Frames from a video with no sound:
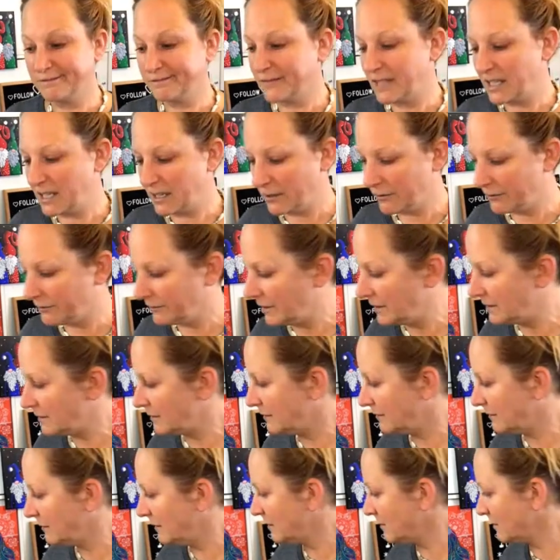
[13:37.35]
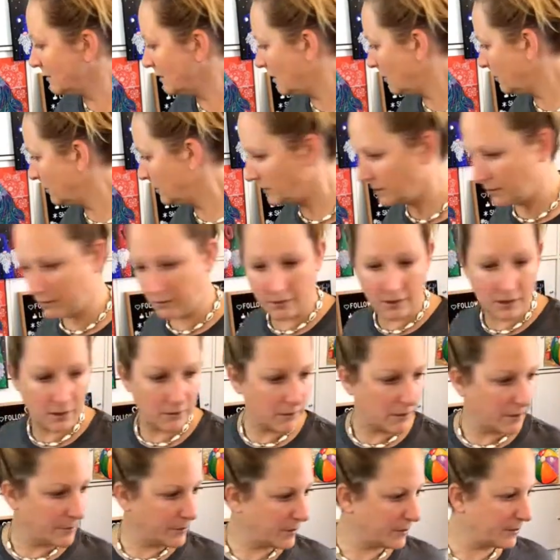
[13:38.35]
you know, isn't always great.
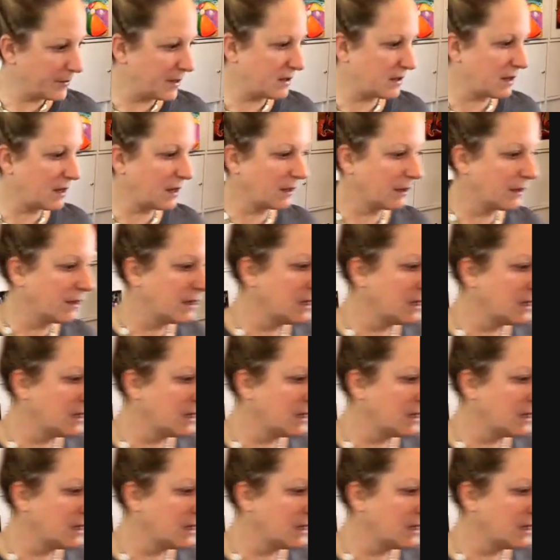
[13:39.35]
Where did I put my thing?